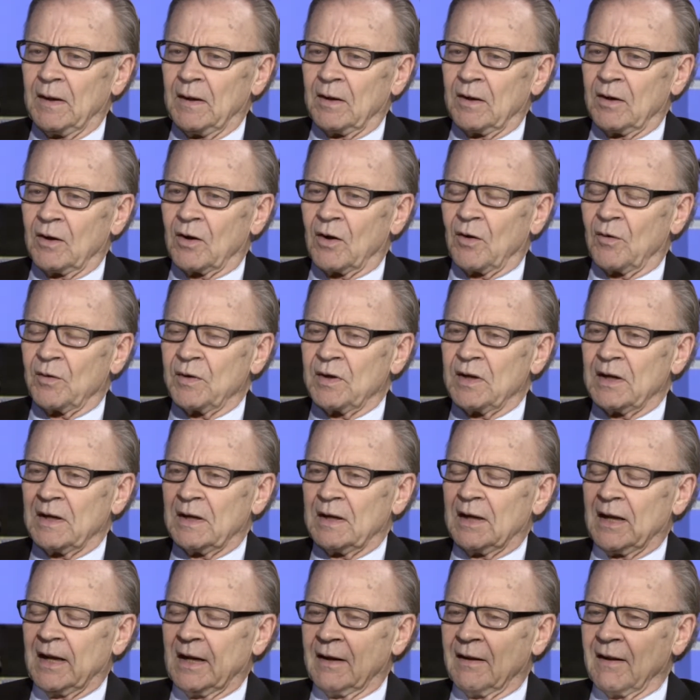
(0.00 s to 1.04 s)
you know,
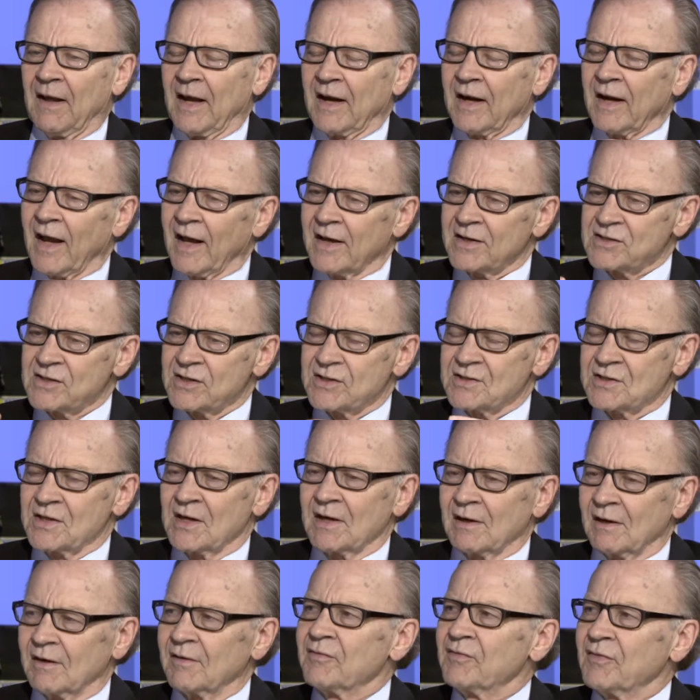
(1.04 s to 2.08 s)
and that has a
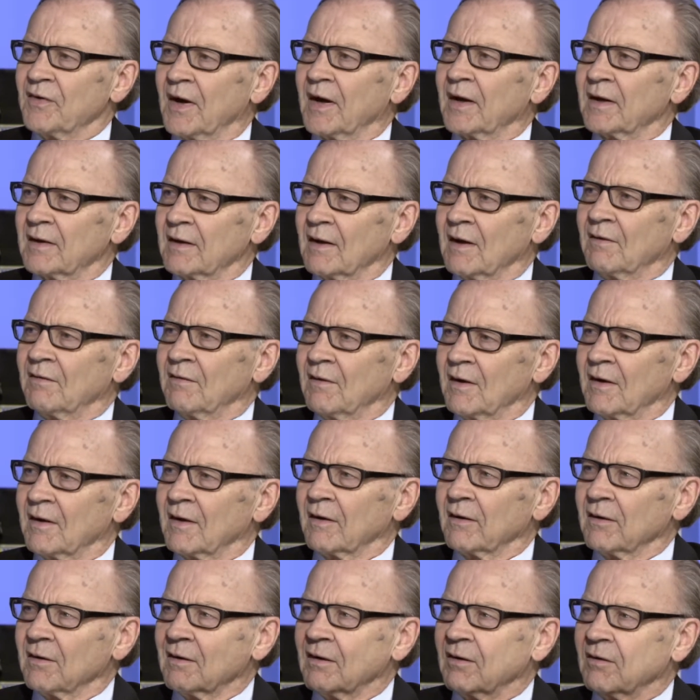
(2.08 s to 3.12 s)
subtle effect, I think,
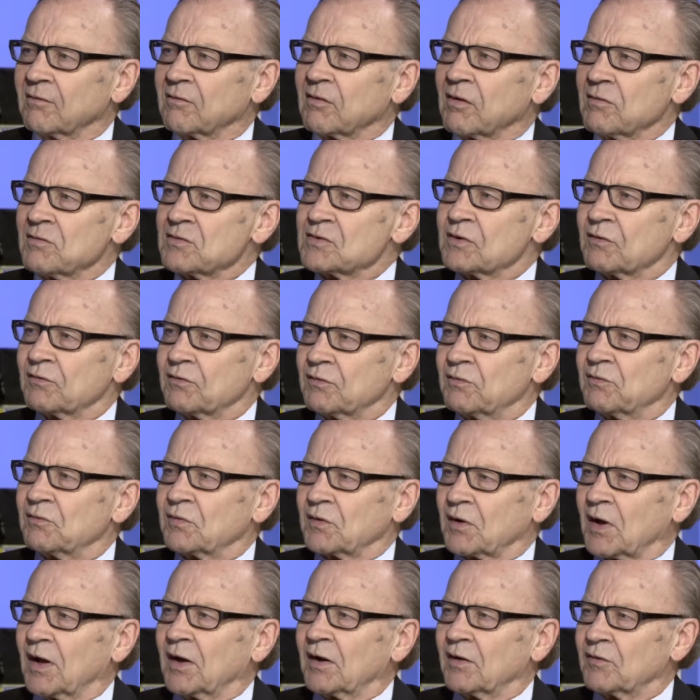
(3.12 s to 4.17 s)
in terms of
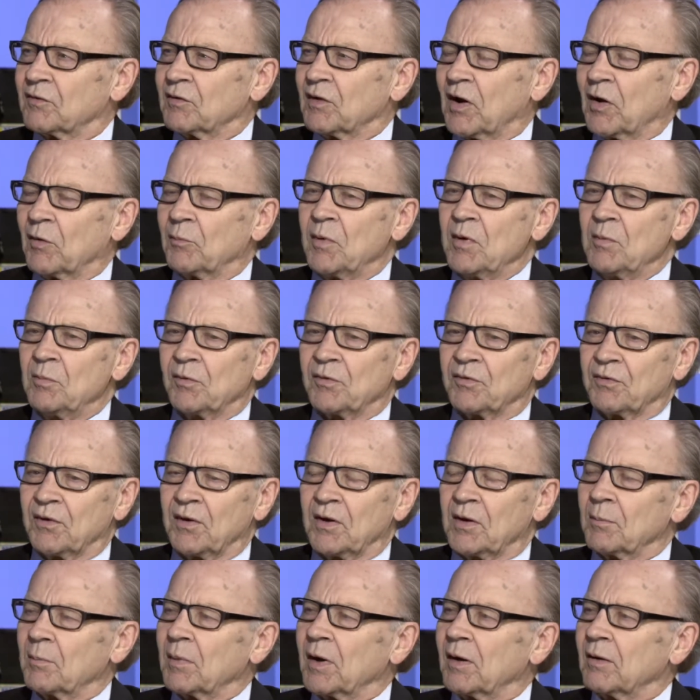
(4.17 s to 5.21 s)
kind of how people
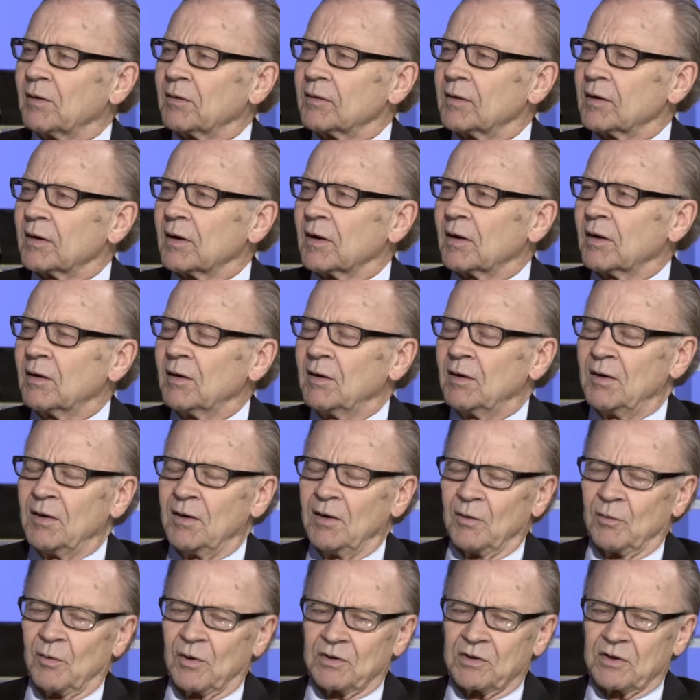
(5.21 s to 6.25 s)
think about
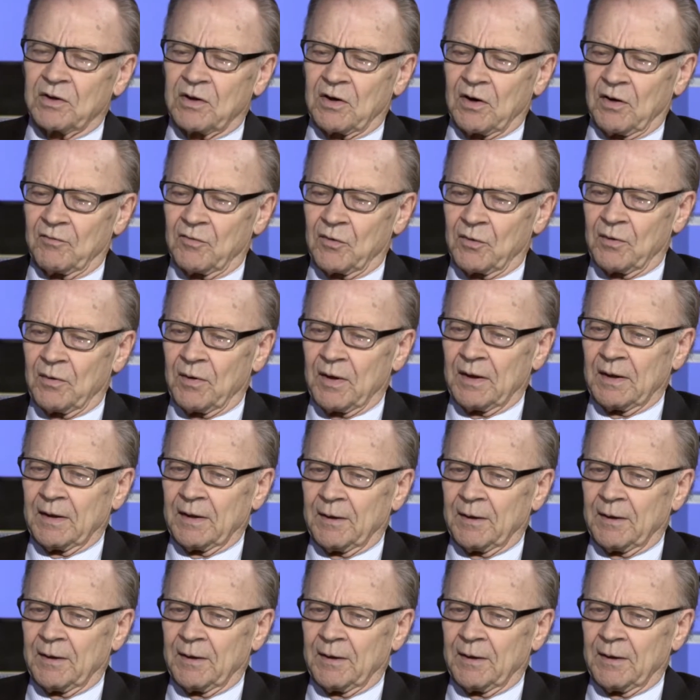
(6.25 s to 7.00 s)
what to cover.